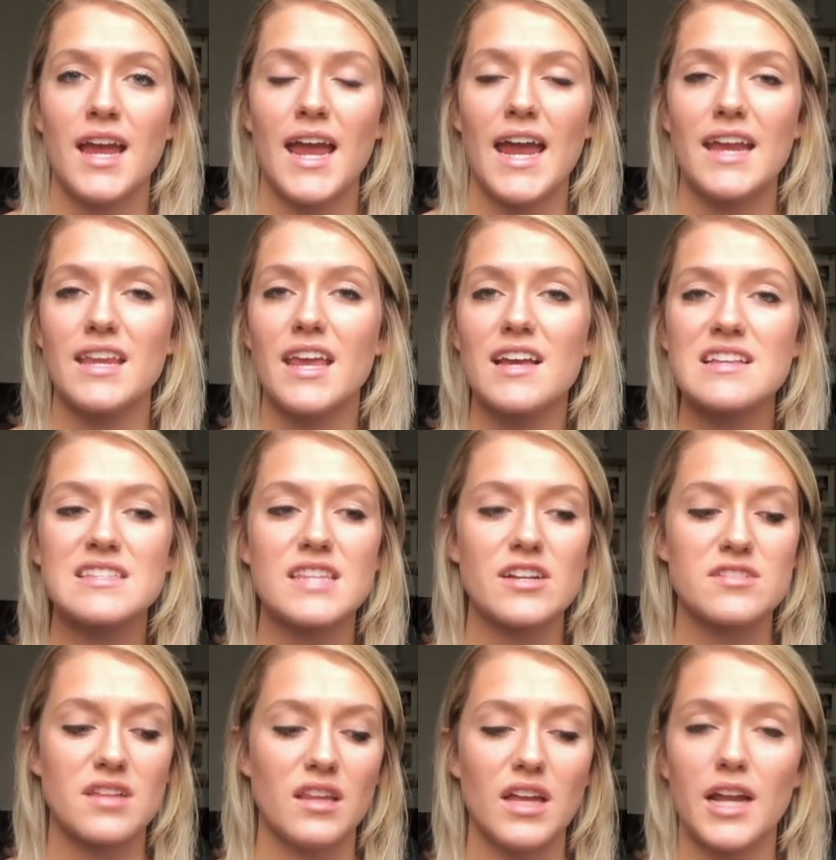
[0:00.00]
And yes,
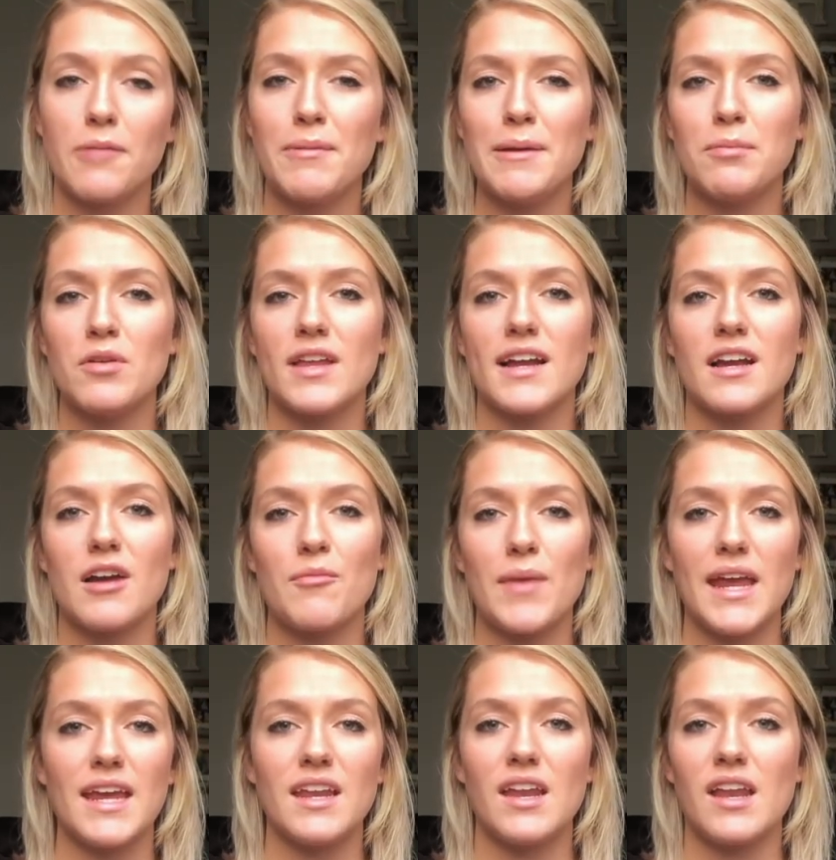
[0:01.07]
there's a lot of people that come
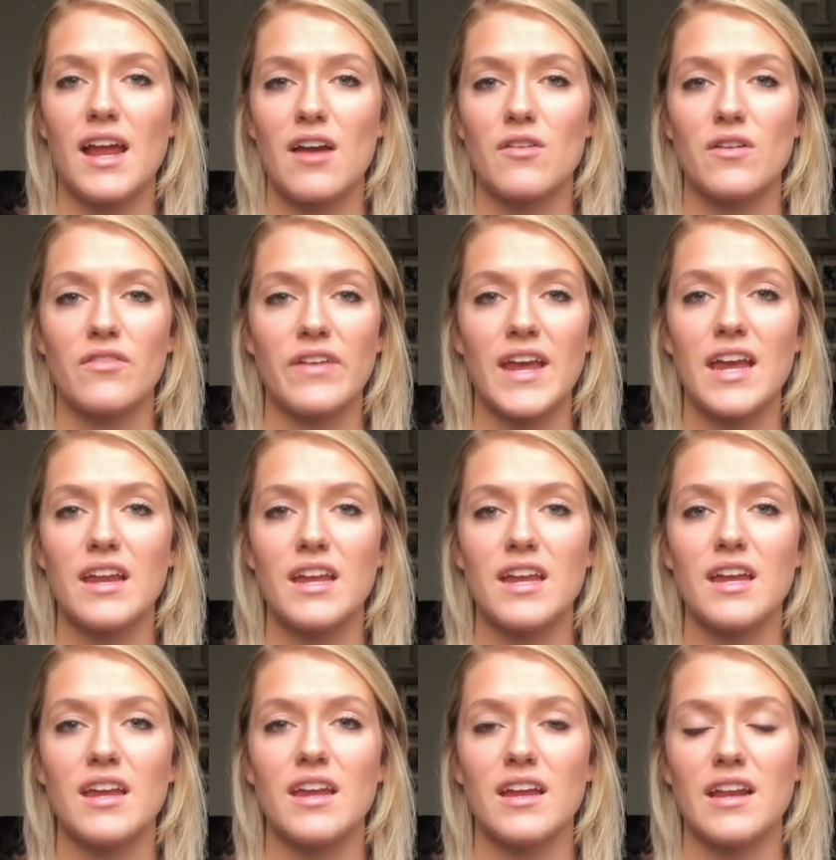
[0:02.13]
in and out of
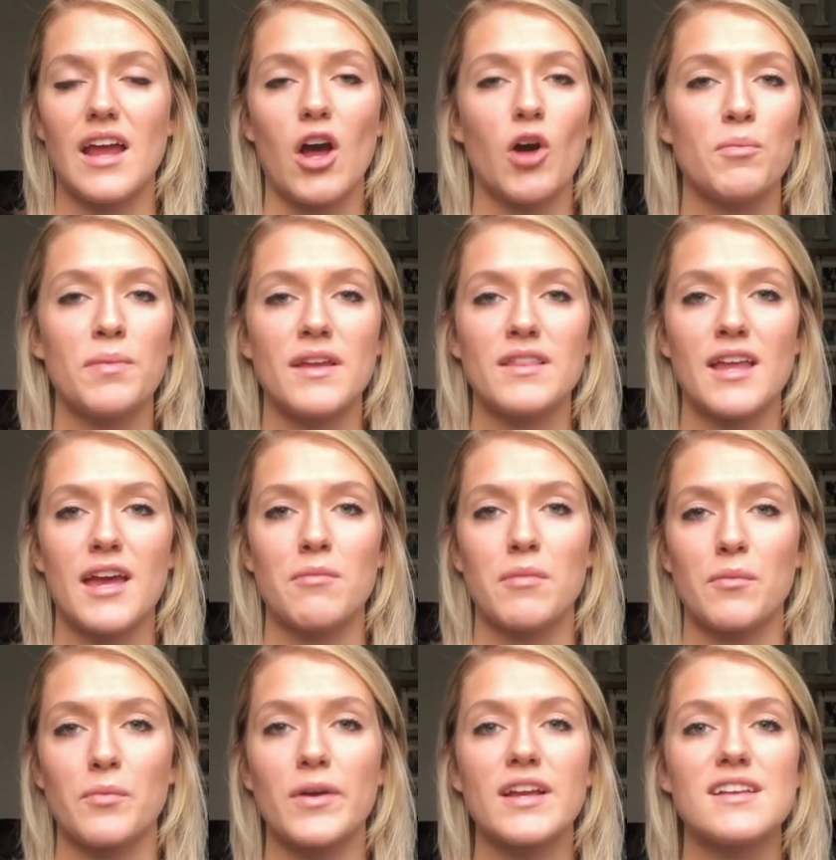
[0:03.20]
Haiti and helping them
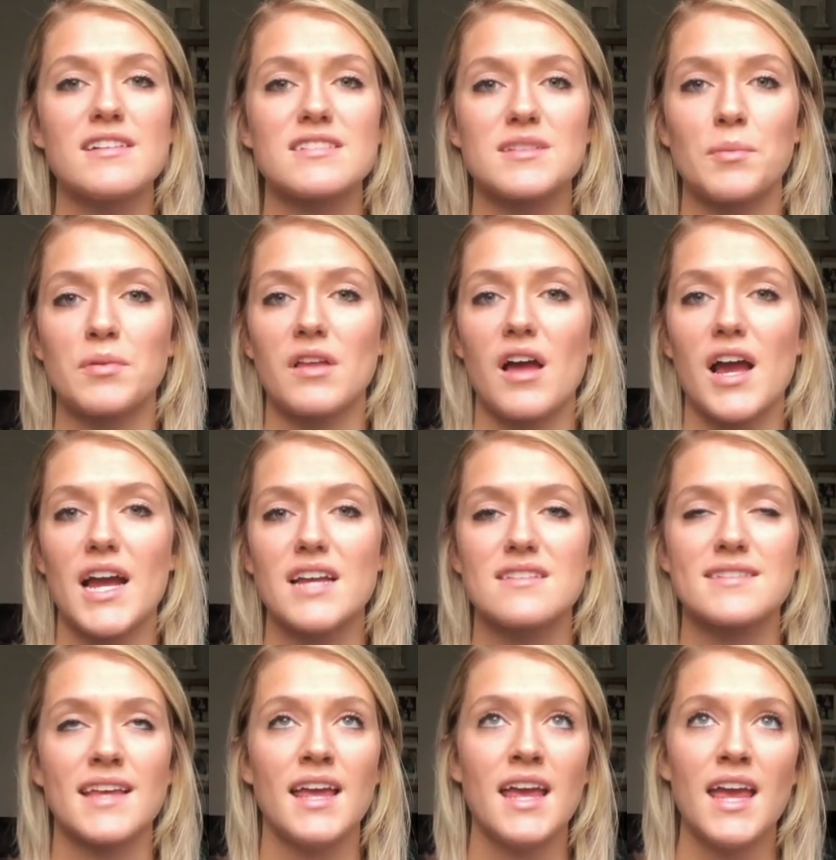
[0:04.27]
and bringing
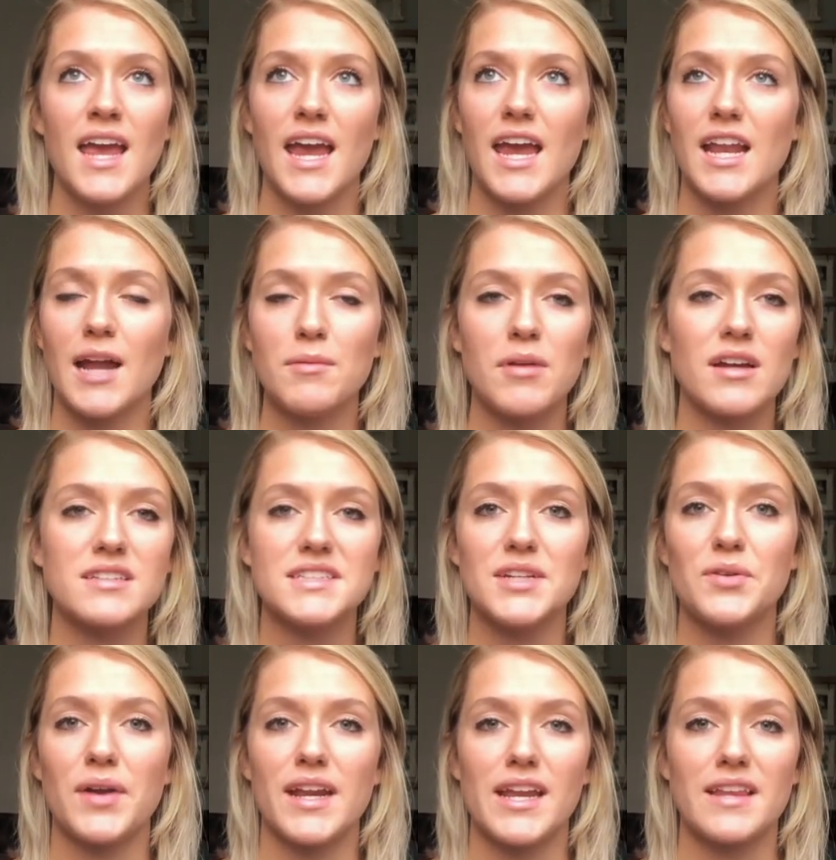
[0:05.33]
supplies, and I'm not
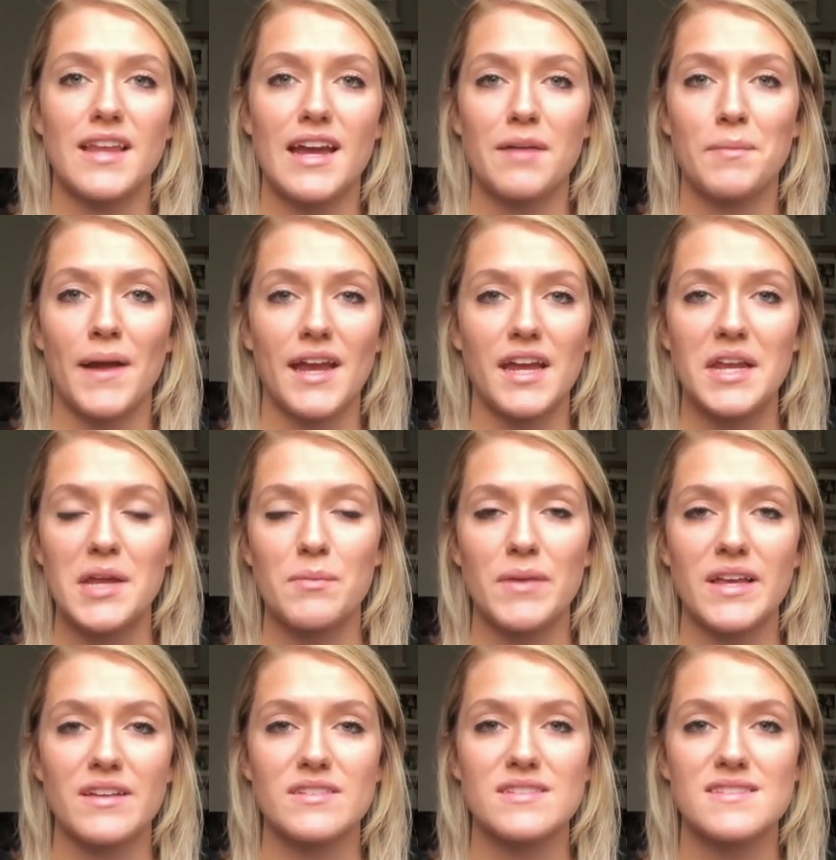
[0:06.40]
degrading that by any
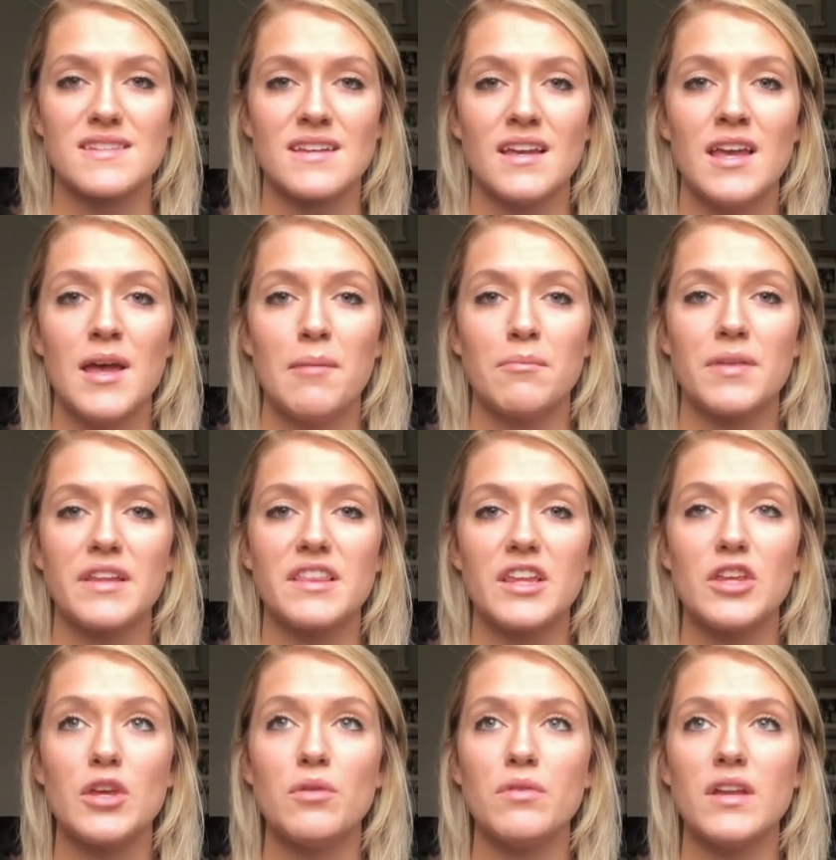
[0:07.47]
means. But the
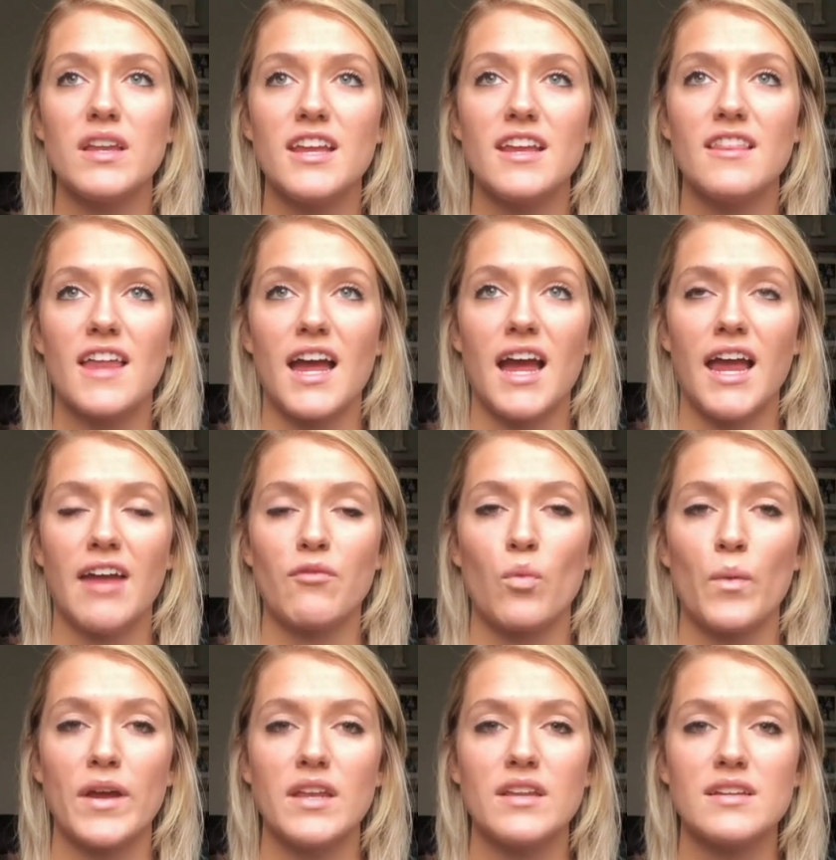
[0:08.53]
unity that I have
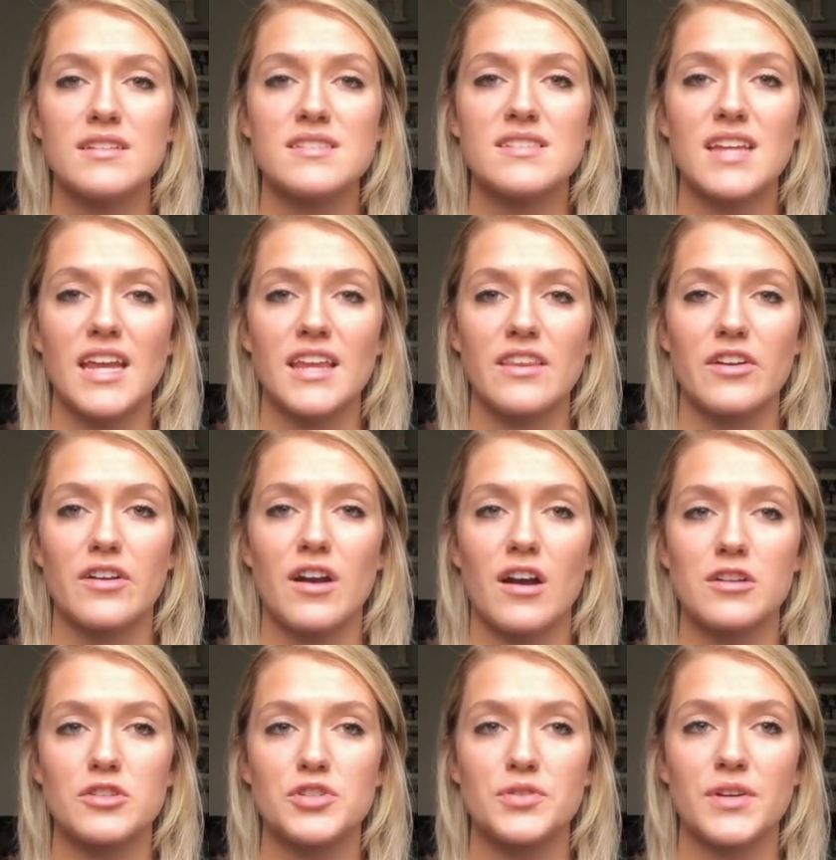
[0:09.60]
witnessed in their
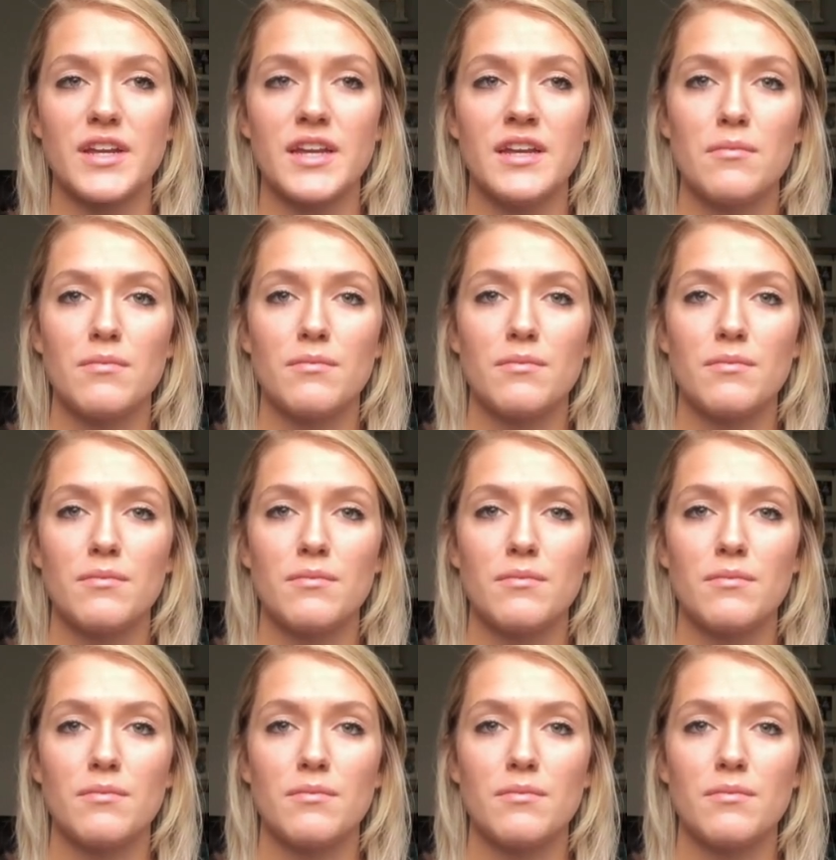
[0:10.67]
country